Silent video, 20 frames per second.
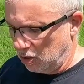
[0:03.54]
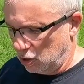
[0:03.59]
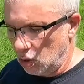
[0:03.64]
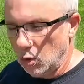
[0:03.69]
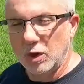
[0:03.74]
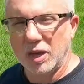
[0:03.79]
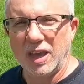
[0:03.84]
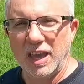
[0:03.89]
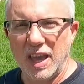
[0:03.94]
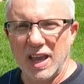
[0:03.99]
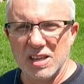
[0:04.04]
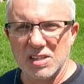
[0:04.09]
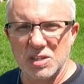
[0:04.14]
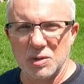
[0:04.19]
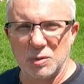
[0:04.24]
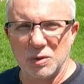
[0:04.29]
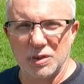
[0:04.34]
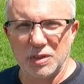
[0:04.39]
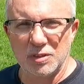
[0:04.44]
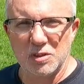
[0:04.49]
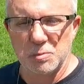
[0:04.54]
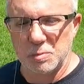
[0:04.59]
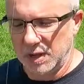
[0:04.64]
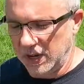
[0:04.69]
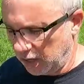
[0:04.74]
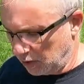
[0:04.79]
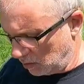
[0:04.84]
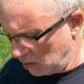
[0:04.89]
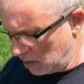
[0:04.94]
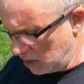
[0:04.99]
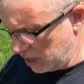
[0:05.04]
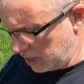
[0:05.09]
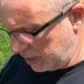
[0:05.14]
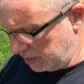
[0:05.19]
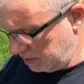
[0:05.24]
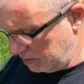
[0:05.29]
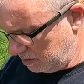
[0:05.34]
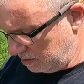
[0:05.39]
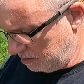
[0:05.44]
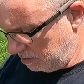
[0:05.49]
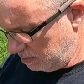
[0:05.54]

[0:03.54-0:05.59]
You can cast it with the spinning rod.